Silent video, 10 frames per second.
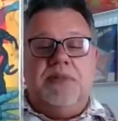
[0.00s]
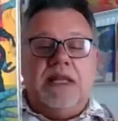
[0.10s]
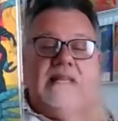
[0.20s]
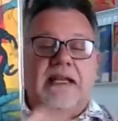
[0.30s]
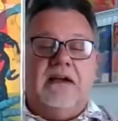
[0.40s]

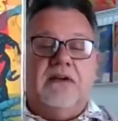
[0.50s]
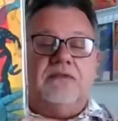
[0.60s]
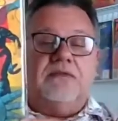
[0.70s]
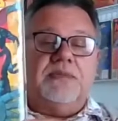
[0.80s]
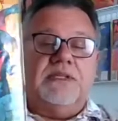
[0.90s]
bled
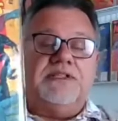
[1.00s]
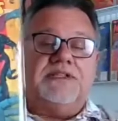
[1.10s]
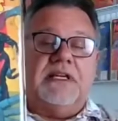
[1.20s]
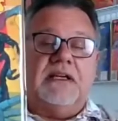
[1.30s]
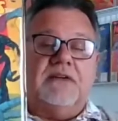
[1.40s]
out or
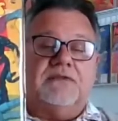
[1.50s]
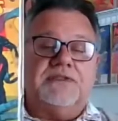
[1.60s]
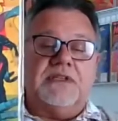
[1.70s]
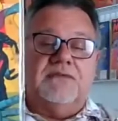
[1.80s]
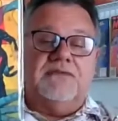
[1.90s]
bleached out or
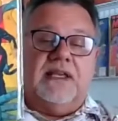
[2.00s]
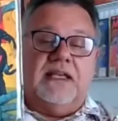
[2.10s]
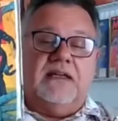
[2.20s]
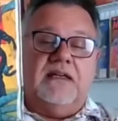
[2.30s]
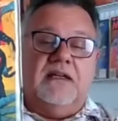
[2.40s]
sun
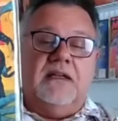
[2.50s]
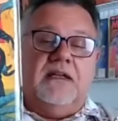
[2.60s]
faded.